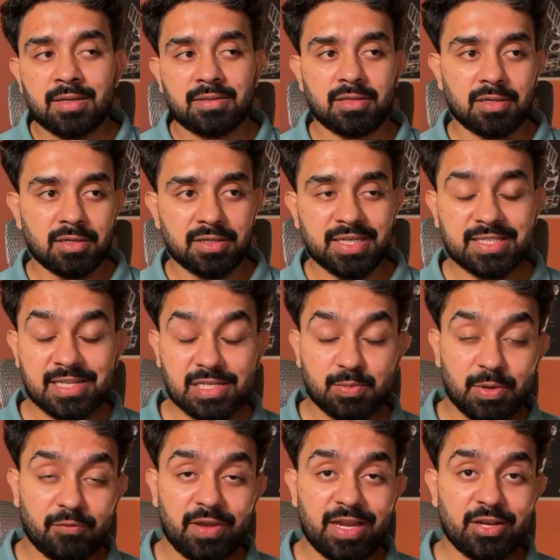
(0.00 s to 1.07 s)
The distance
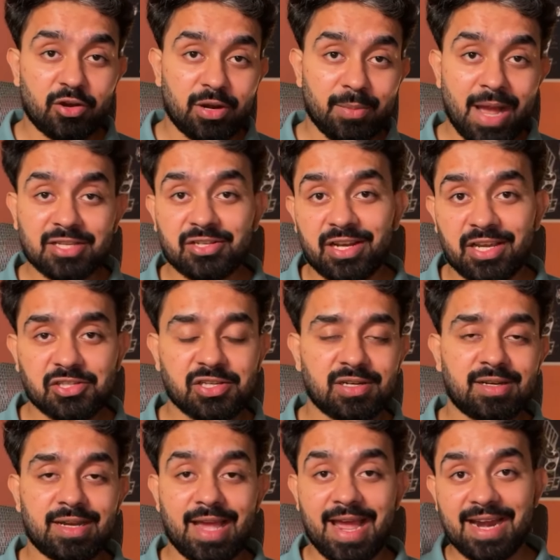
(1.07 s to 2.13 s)
between your
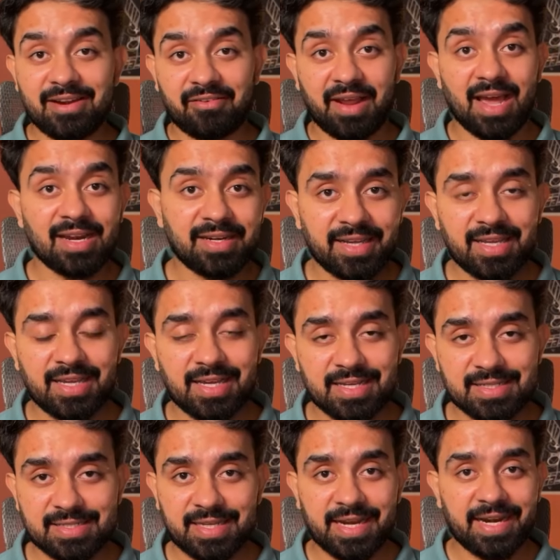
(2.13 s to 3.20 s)
imagination and reality
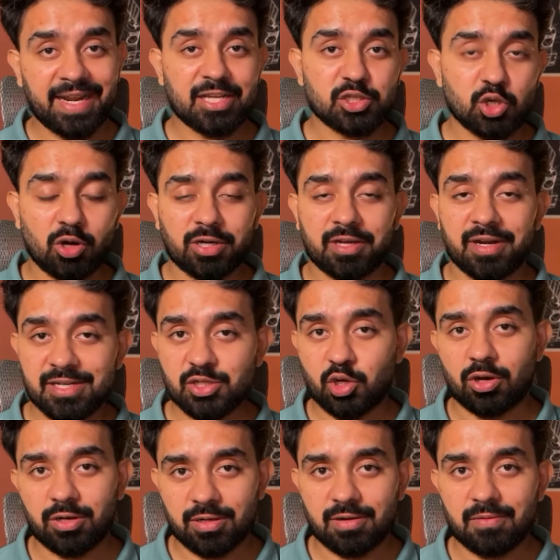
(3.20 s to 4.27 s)
is getting shorter and
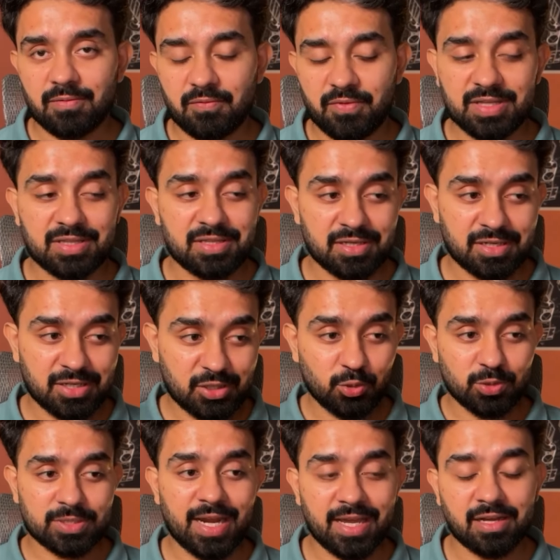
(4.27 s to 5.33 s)
shorter with
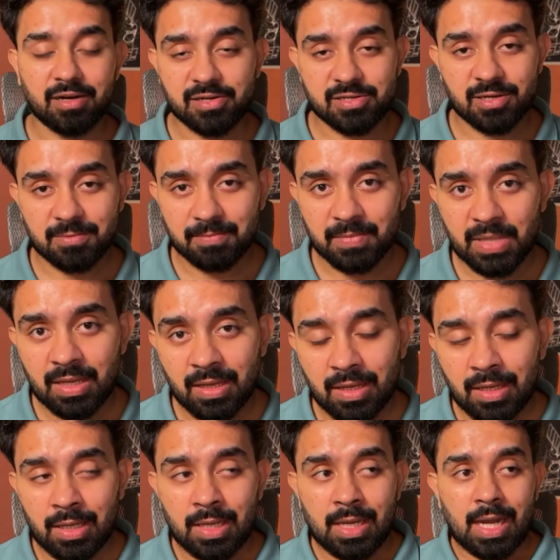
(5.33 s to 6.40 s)
tools like Cursor.
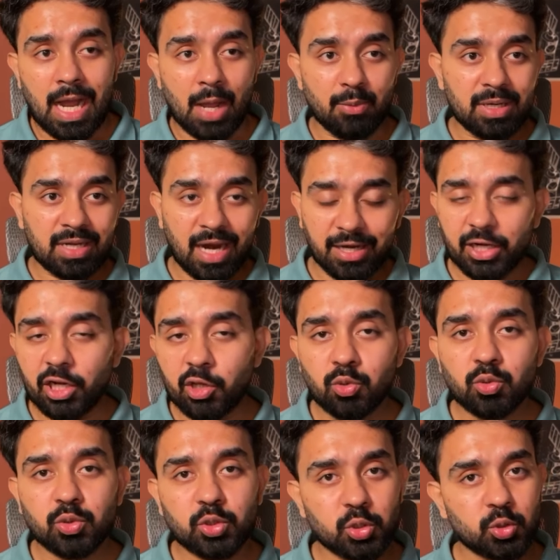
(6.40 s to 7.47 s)
I will
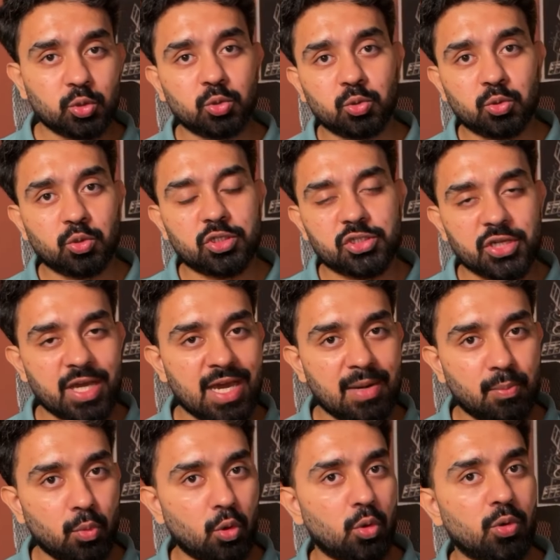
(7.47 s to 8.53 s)
continue to
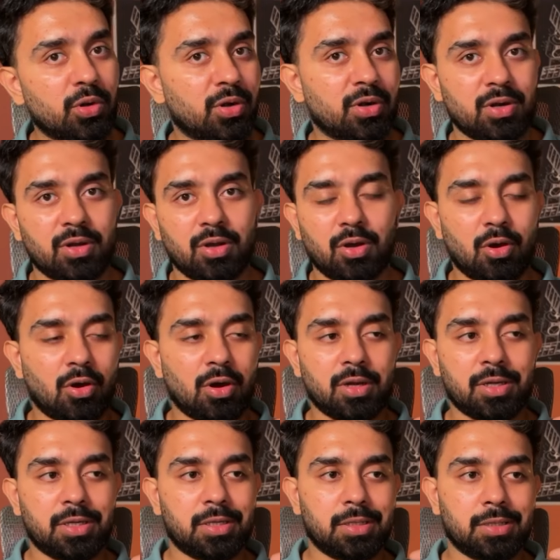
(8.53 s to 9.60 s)
share more
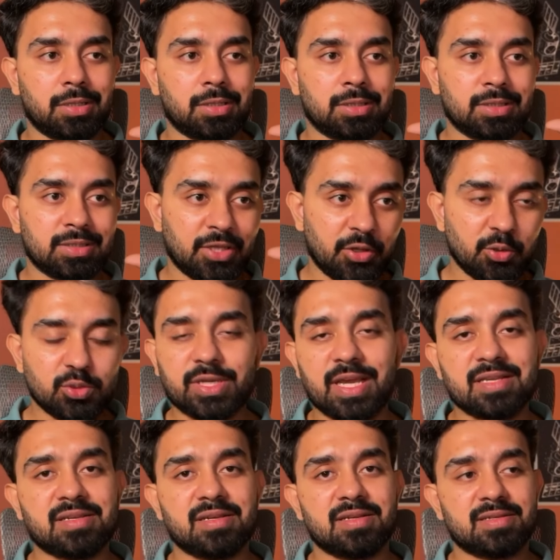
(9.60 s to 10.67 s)
on the use
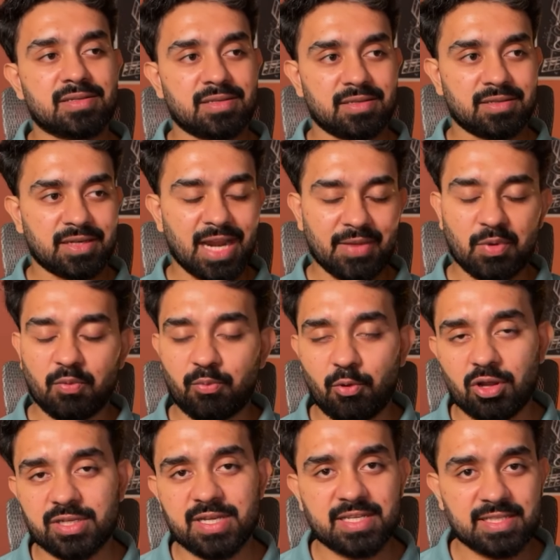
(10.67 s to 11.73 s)
cases, the type of
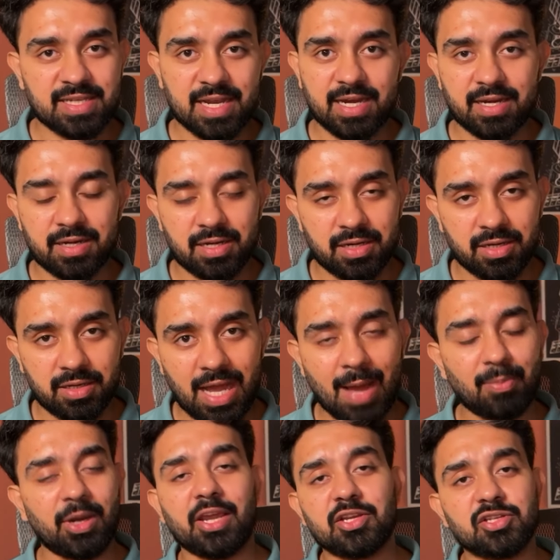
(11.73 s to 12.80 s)
projects and
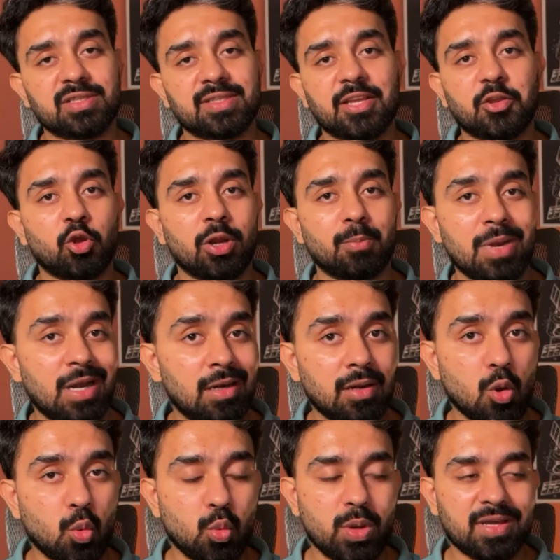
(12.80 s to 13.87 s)
applications that you can build
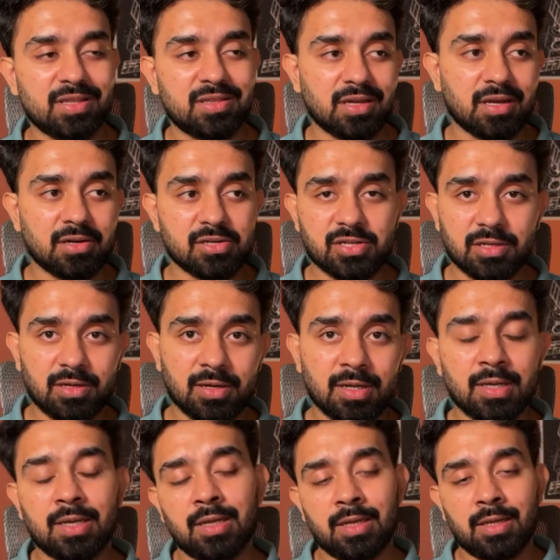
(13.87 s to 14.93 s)
with Cursor.
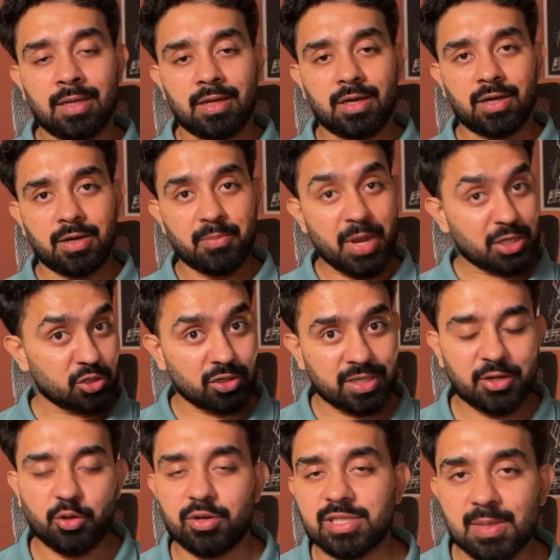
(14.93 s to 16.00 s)
Make sure
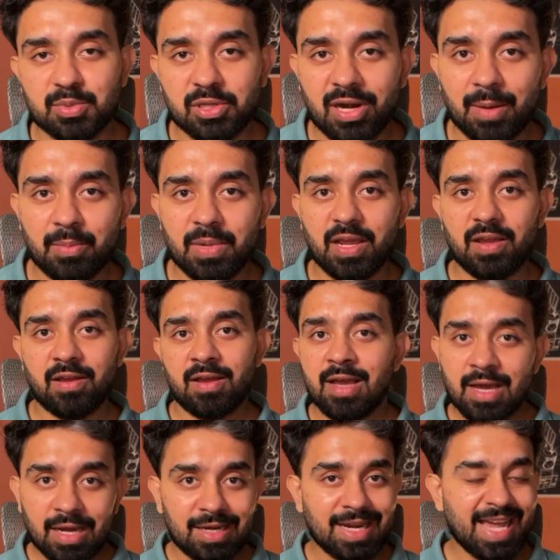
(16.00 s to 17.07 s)
that you are subscribed.
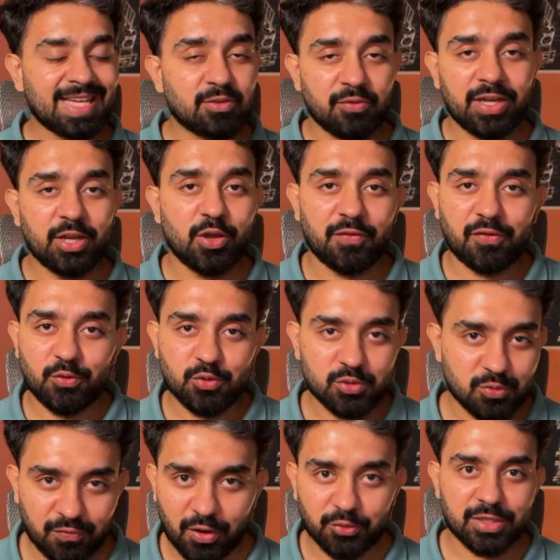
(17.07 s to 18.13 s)
Like the video if
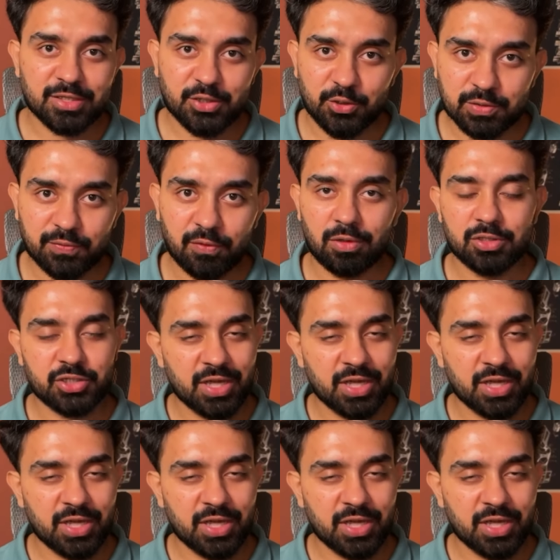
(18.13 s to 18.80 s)
you found this useful.